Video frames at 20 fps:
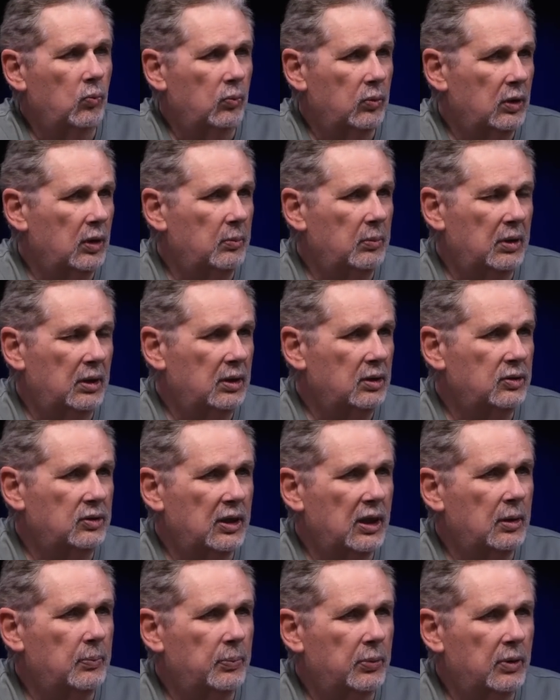give me an
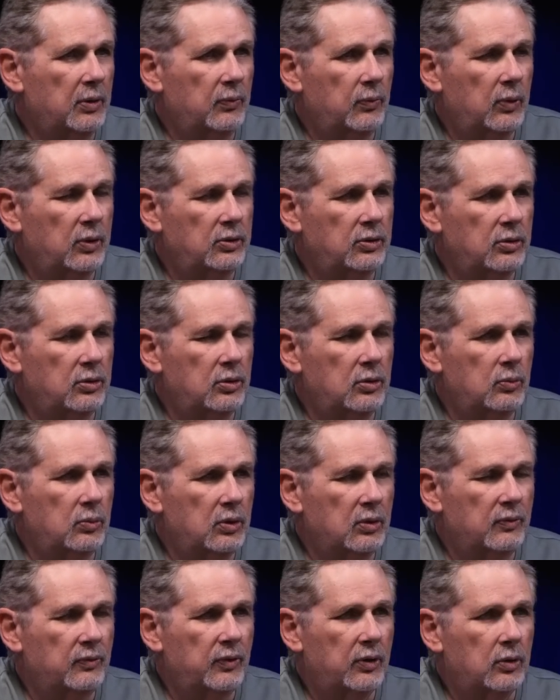example of what you do with
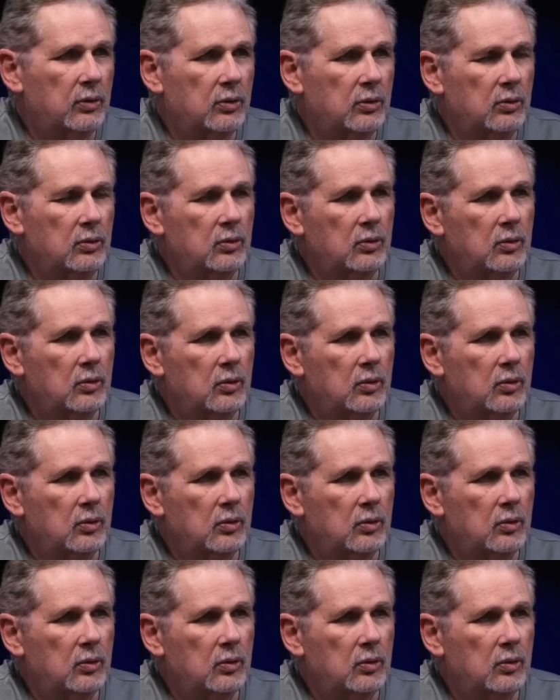a vocal?